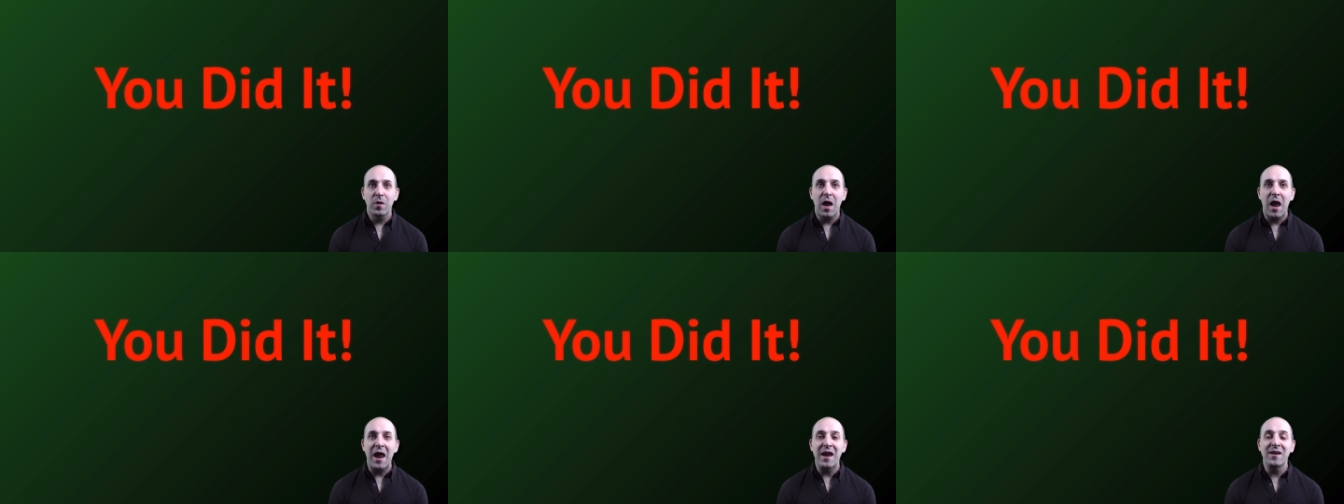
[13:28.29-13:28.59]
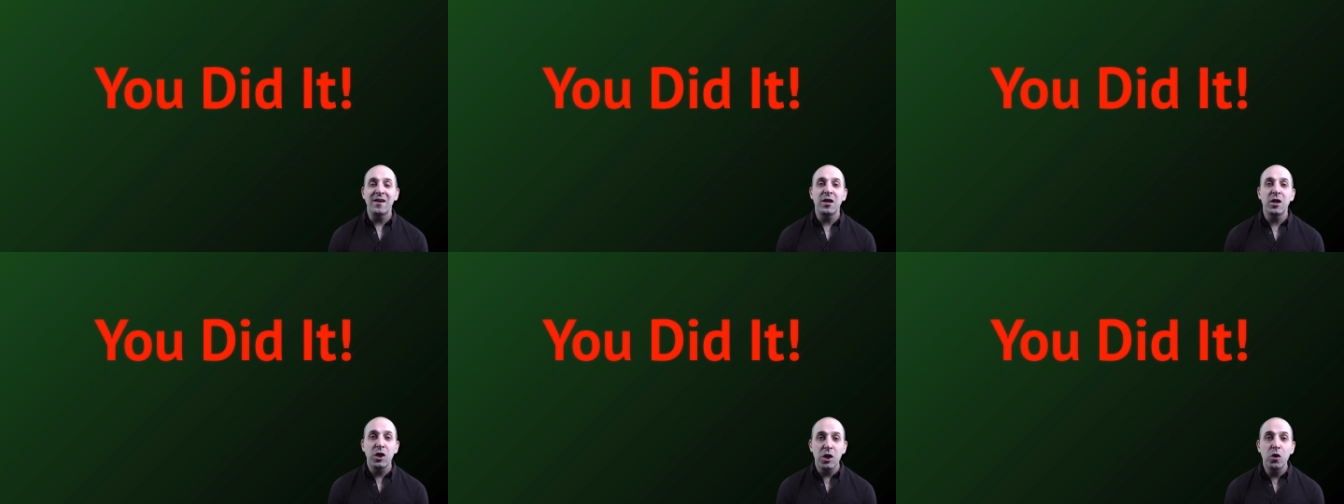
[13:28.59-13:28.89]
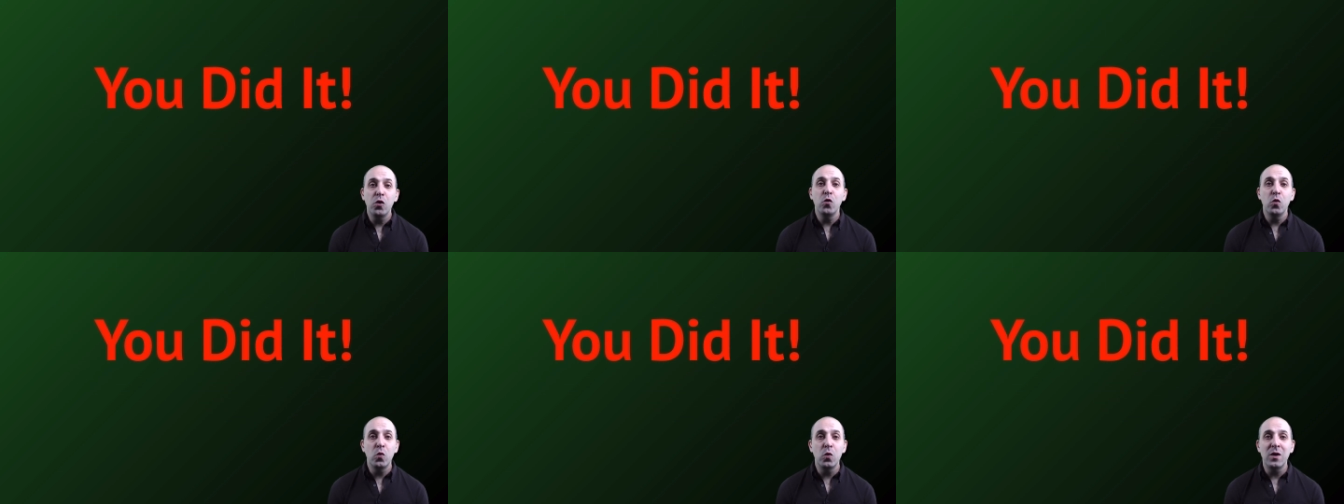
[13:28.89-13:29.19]
And
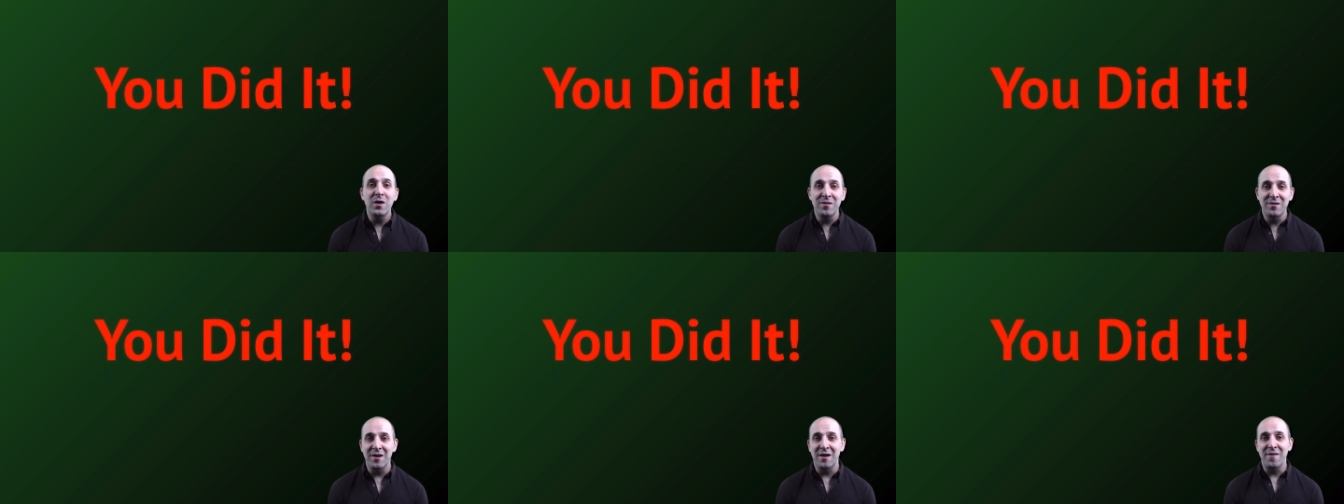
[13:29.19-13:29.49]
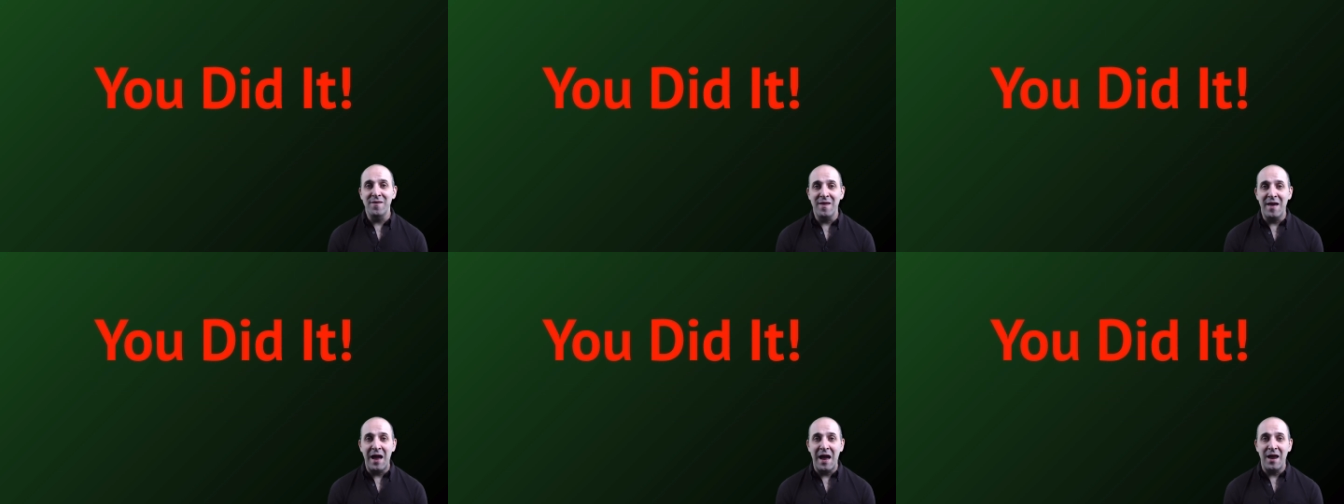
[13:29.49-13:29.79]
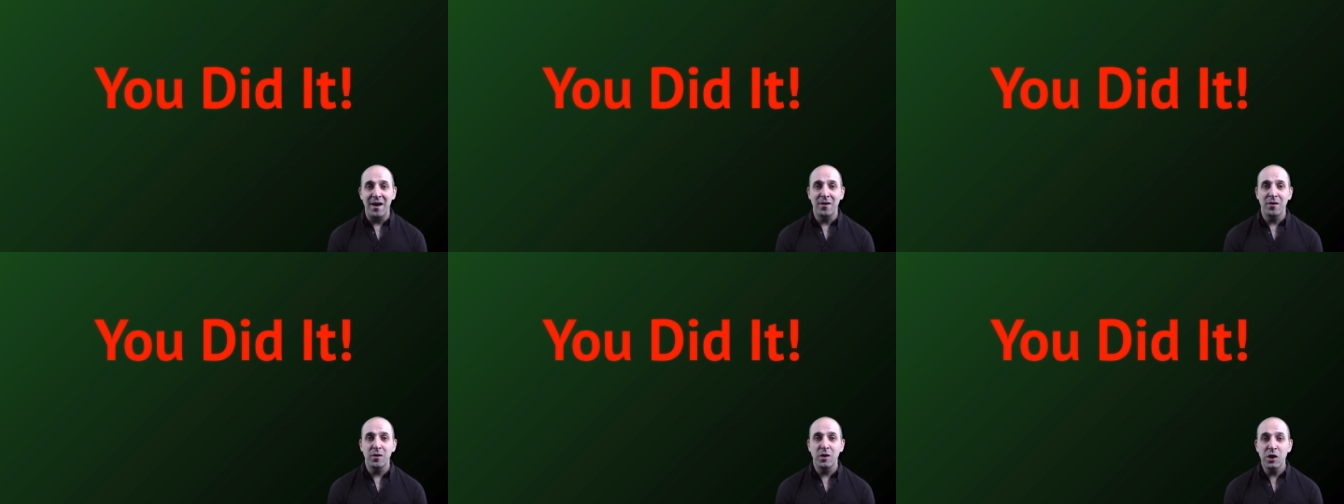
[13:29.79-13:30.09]
you did
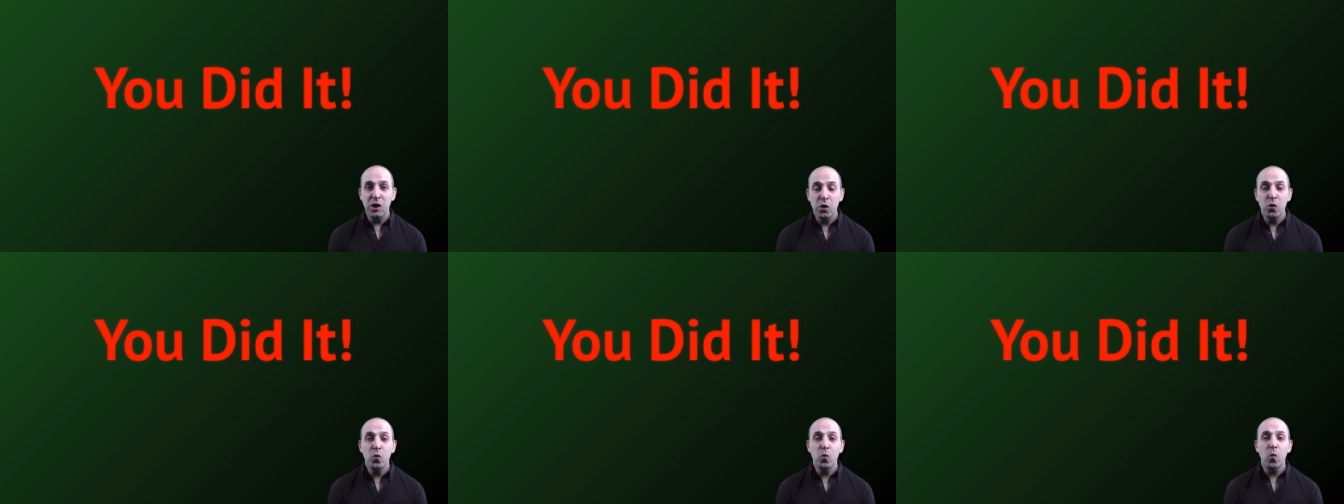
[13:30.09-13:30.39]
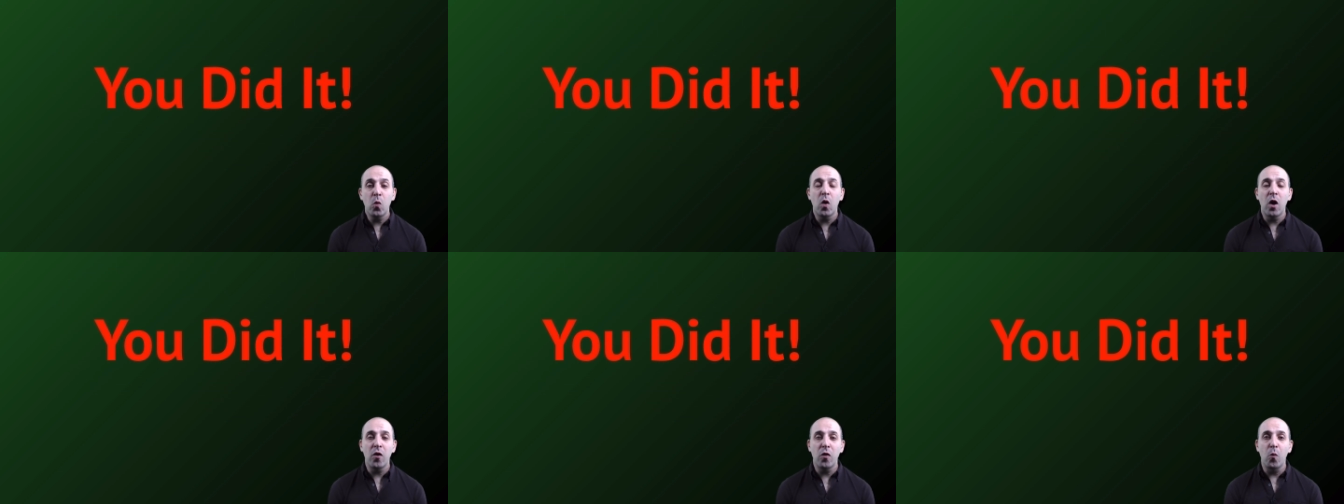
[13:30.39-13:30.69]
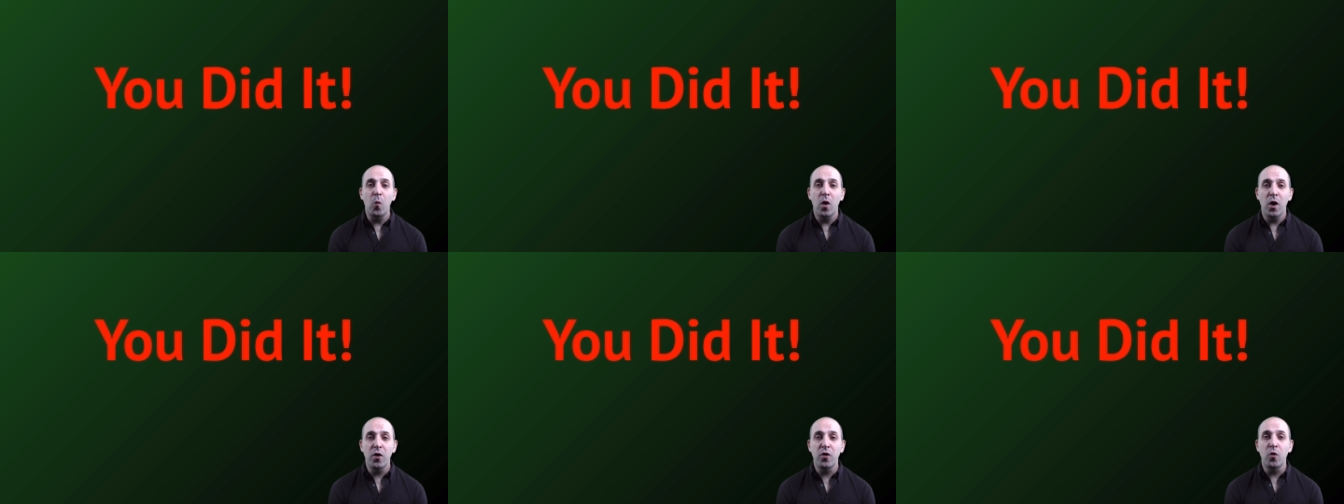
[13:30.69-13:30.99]
that. You are the
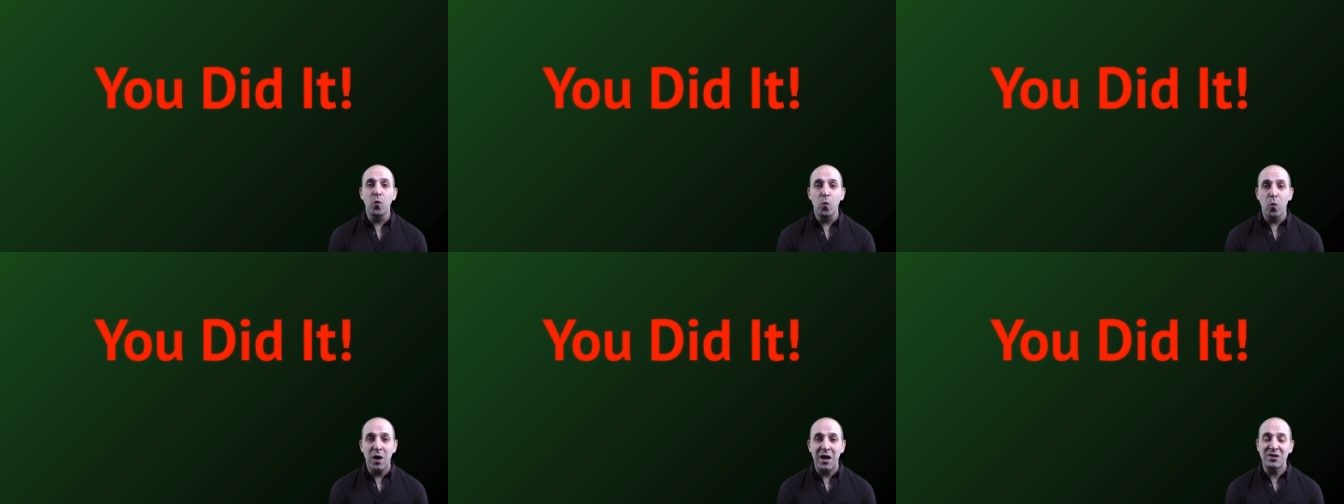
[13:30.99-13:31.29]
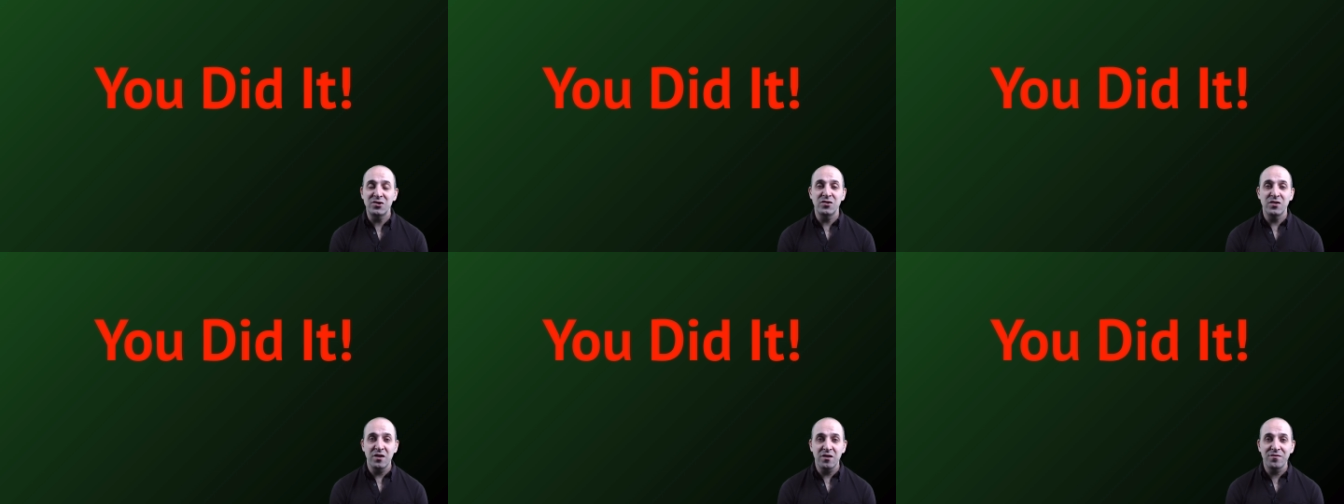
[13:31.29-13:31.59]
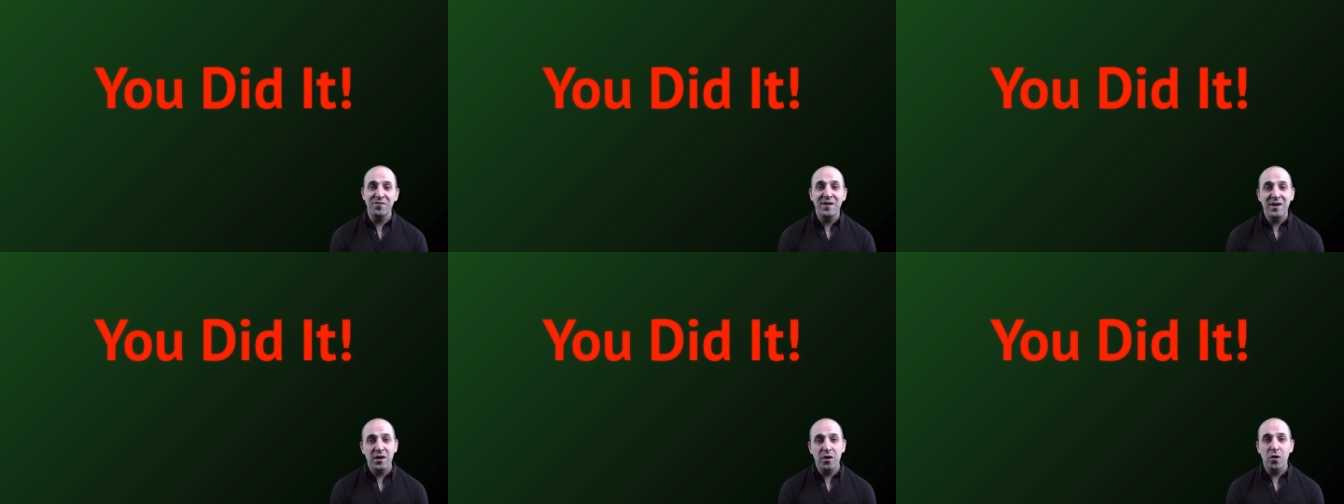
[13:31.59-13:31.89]
one who watched these
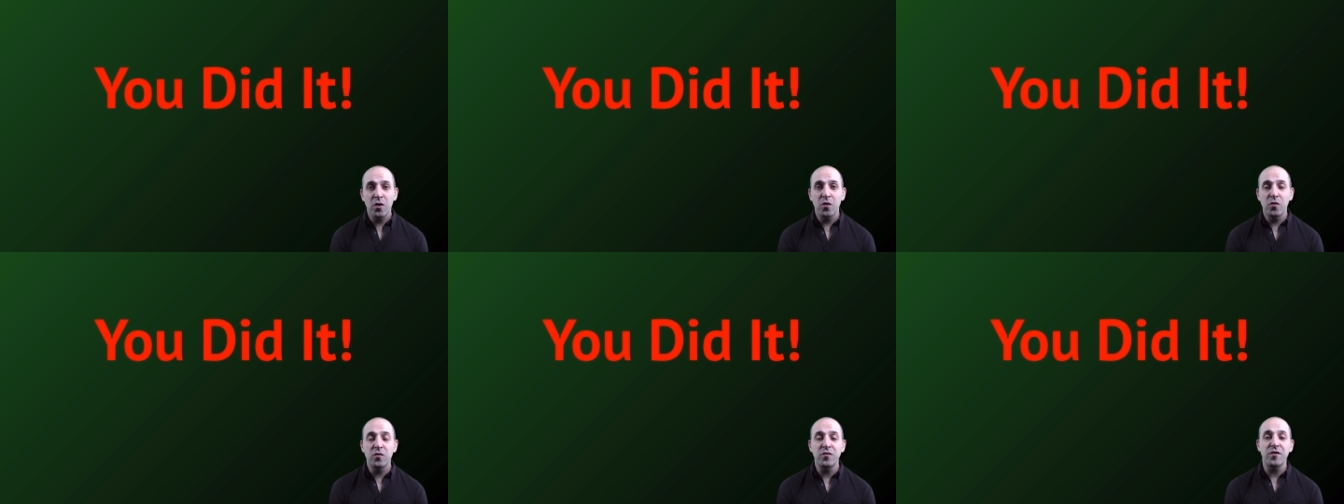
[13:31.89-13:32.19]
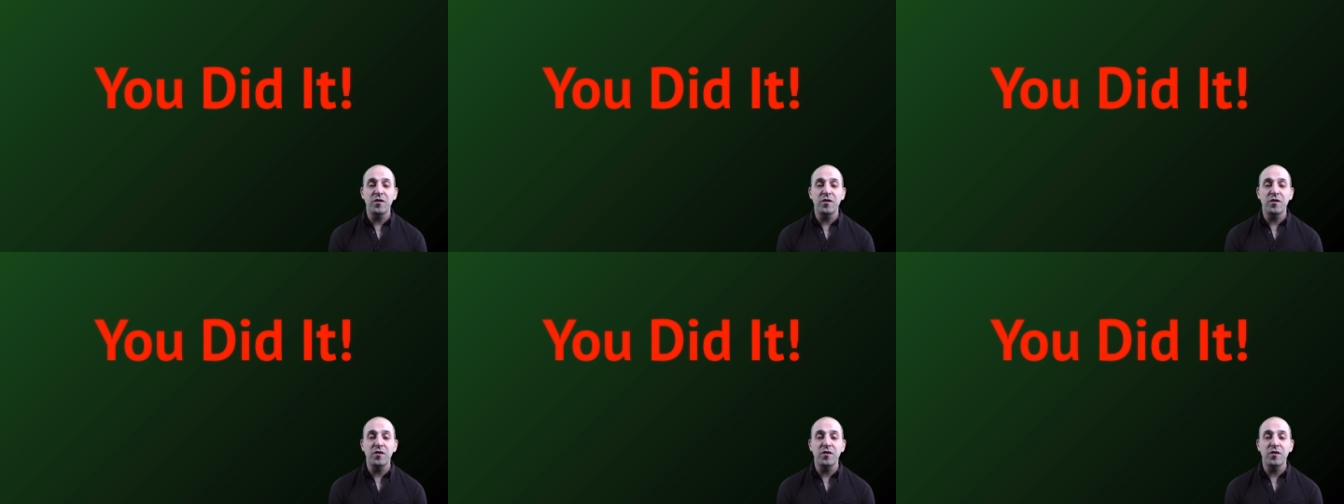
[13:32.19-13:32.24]
videos.